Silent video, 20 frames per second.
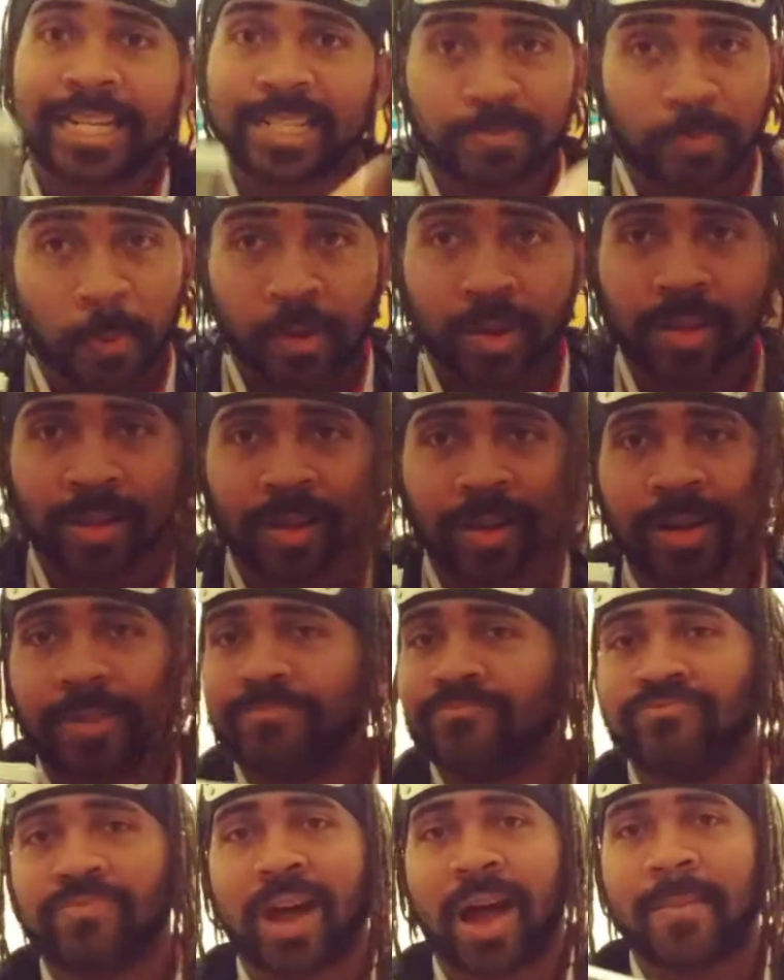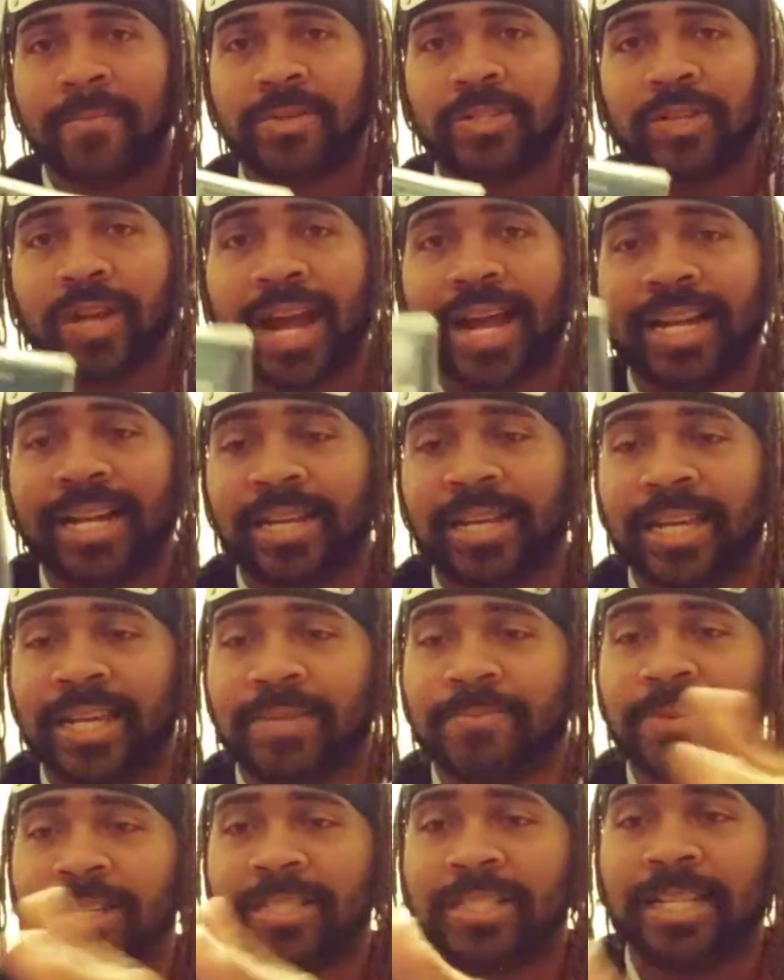spoiler alert, I'm going to try to get as
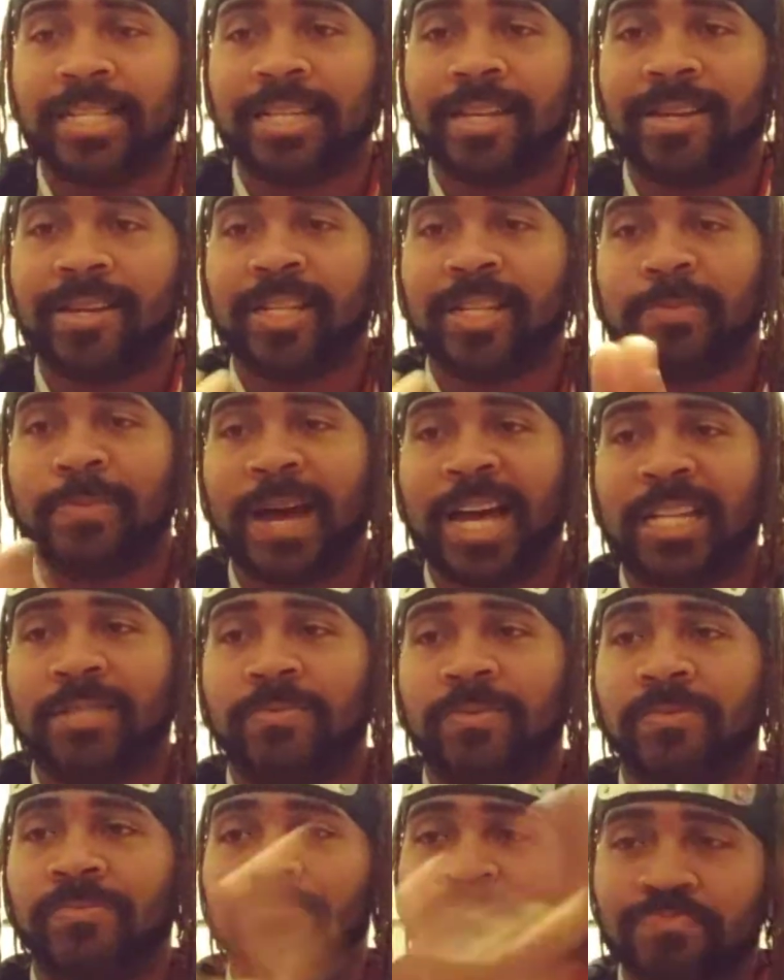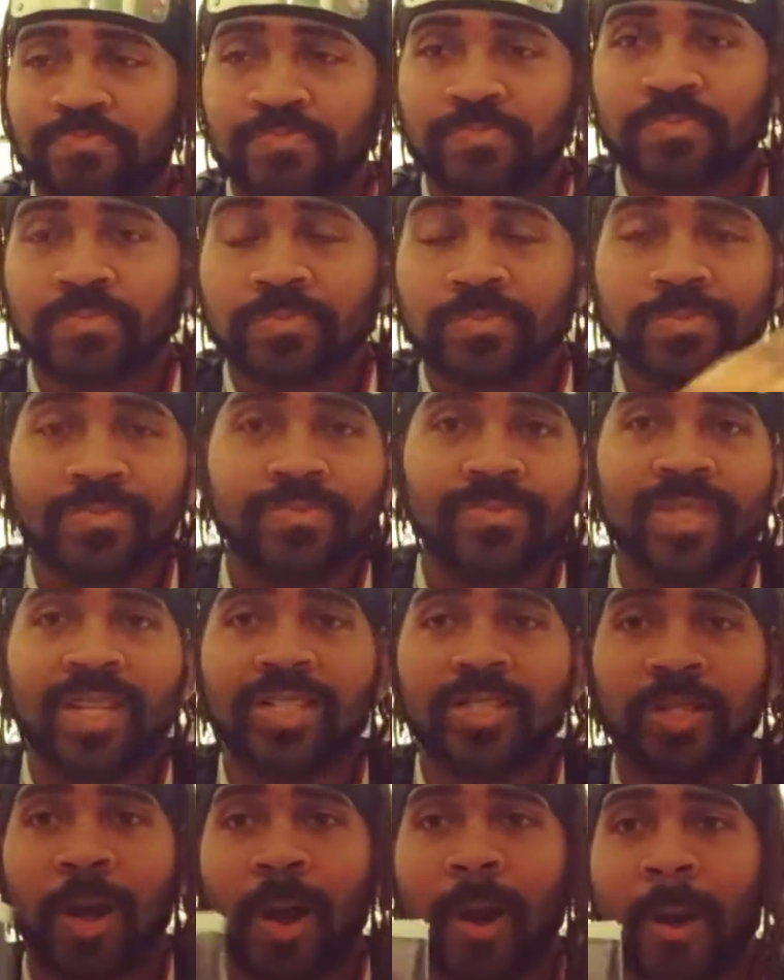much detail here as possible.
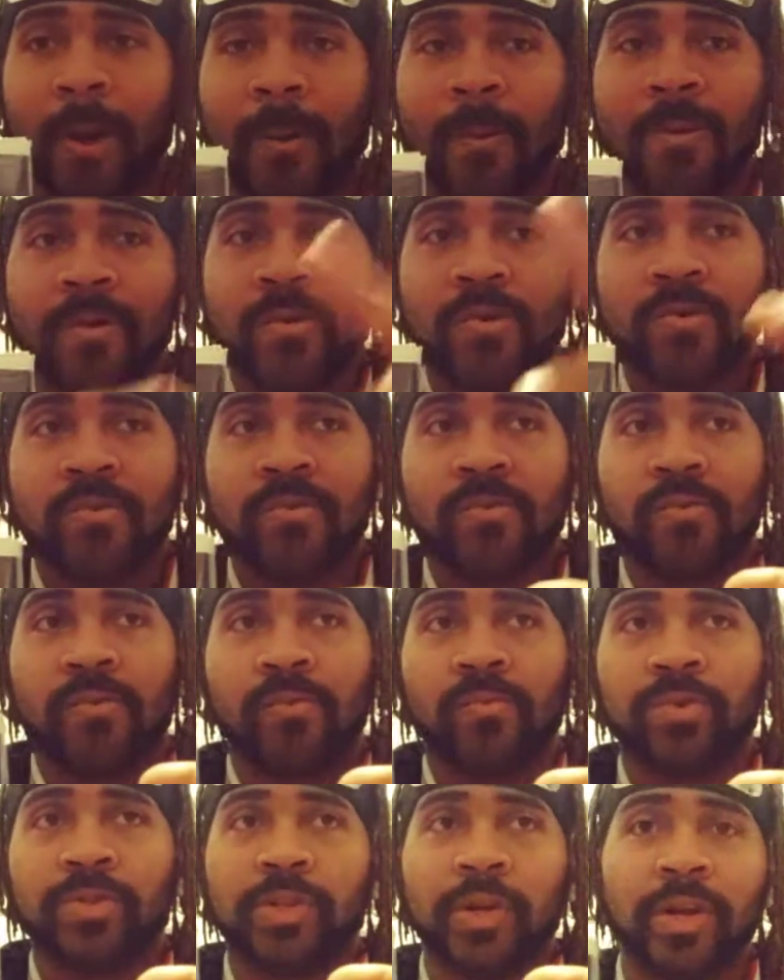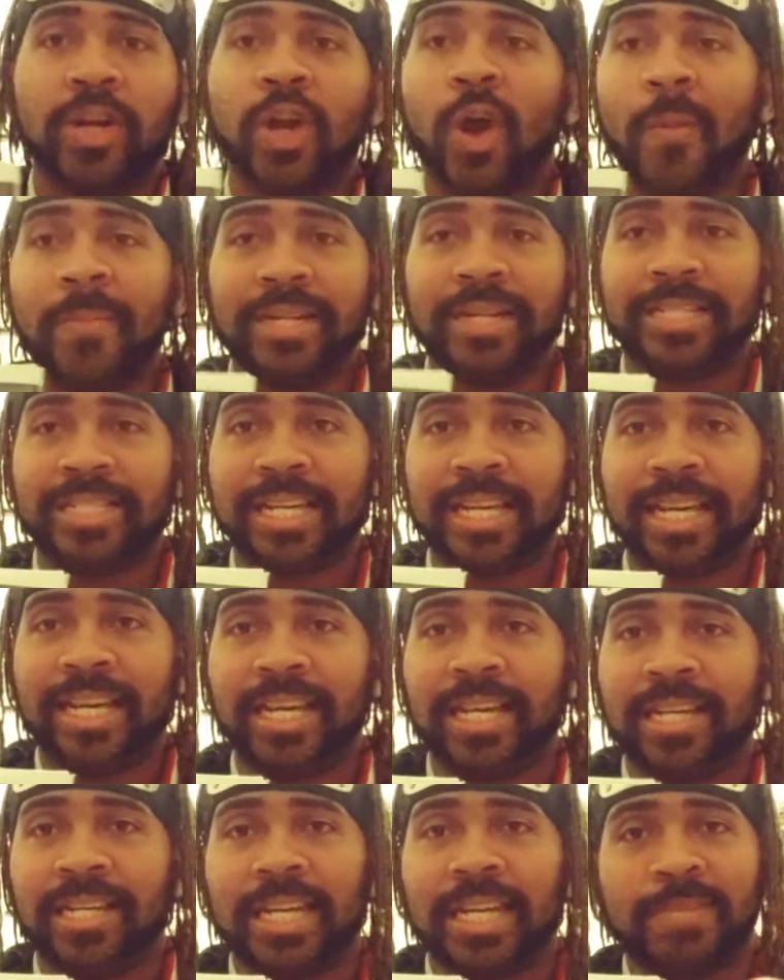So, during the opening
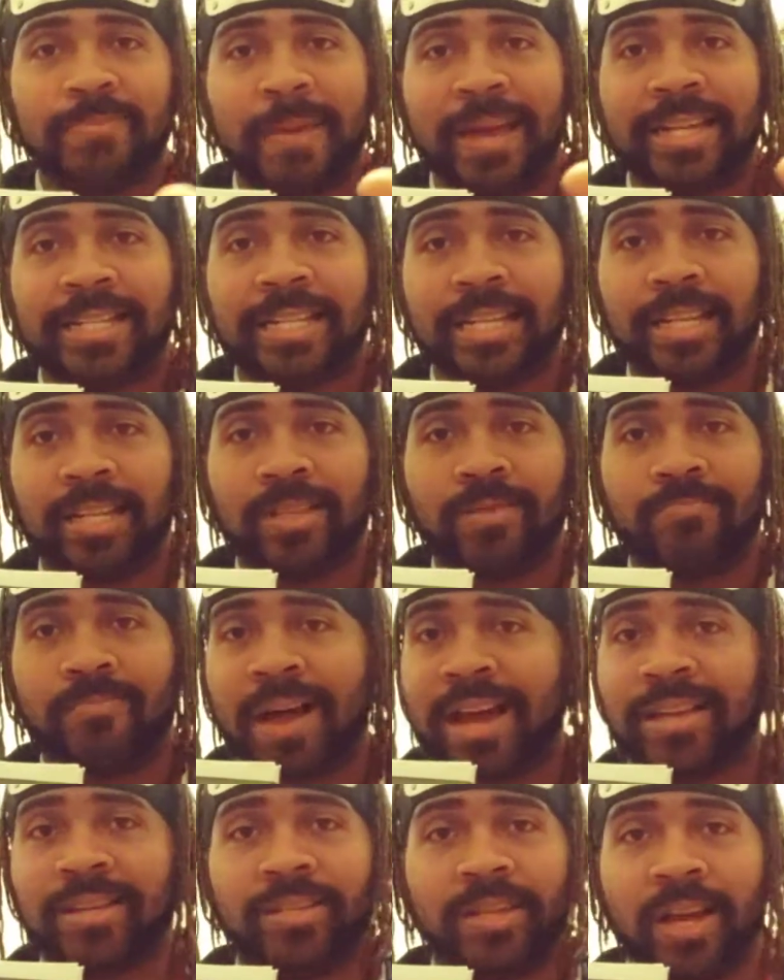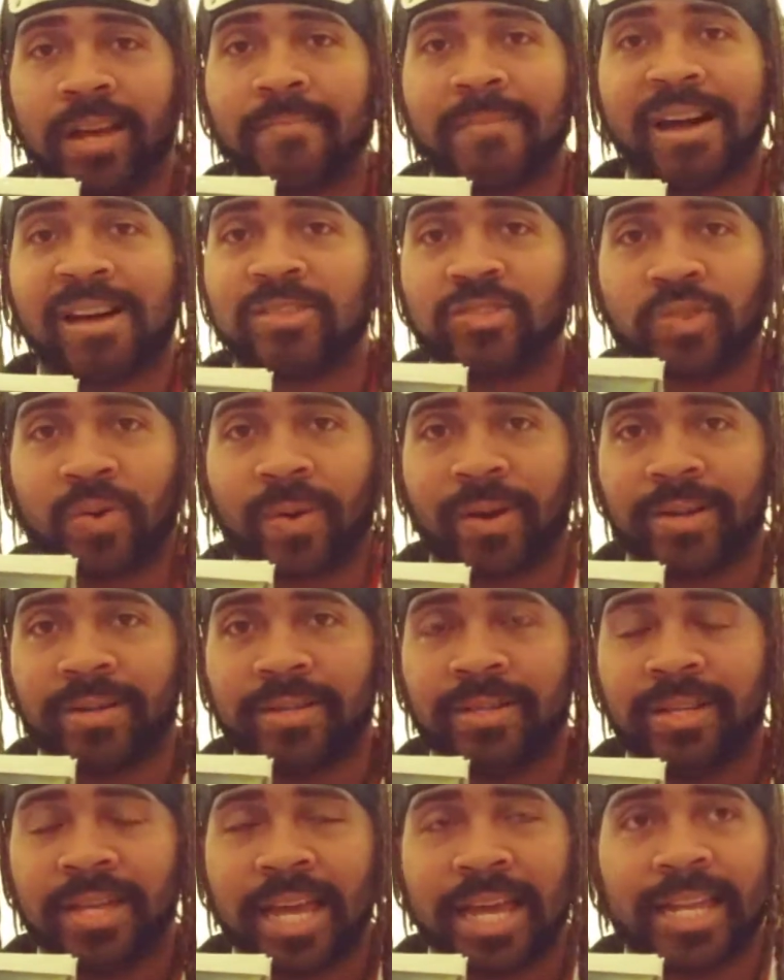scene, it's basically young Michael Jordan,
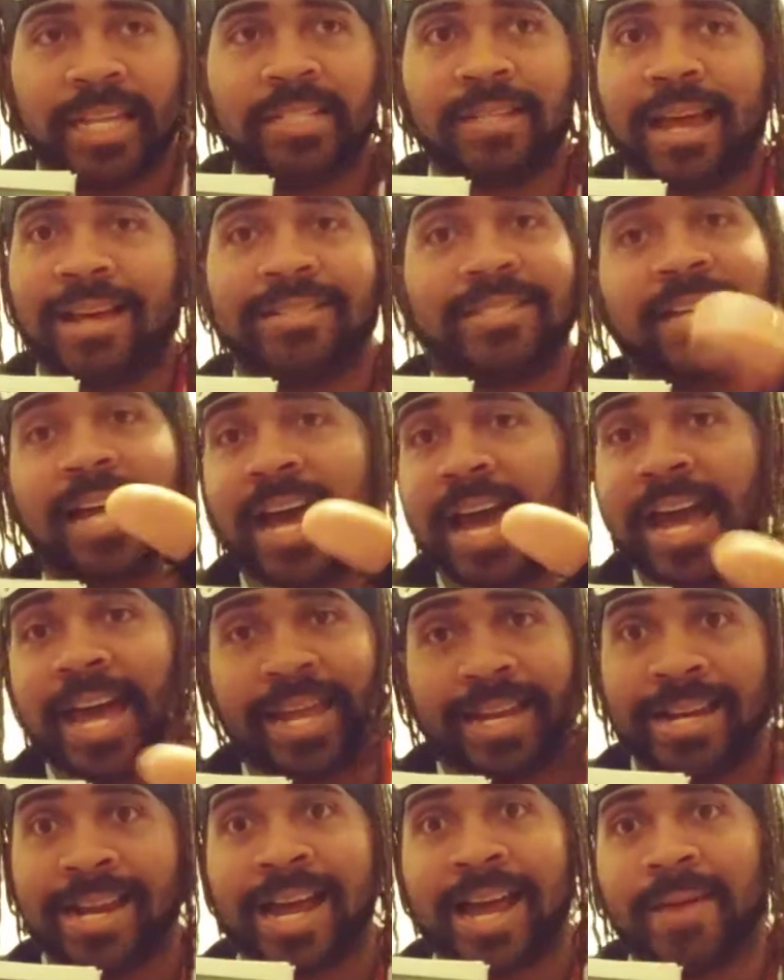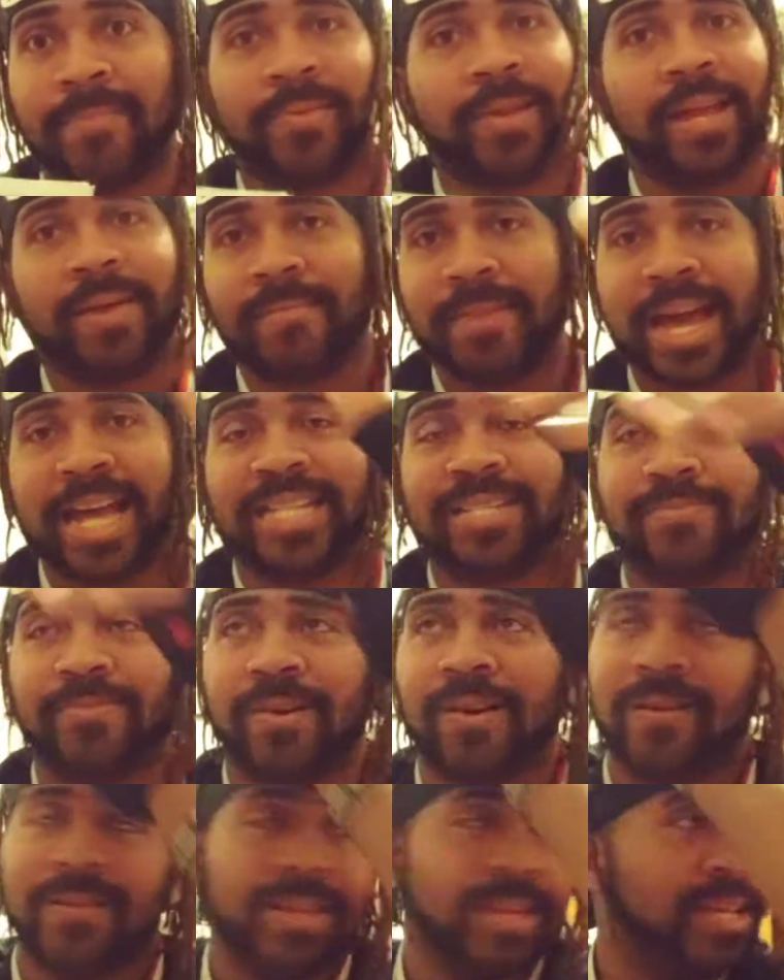and he's outside at night playing basketball.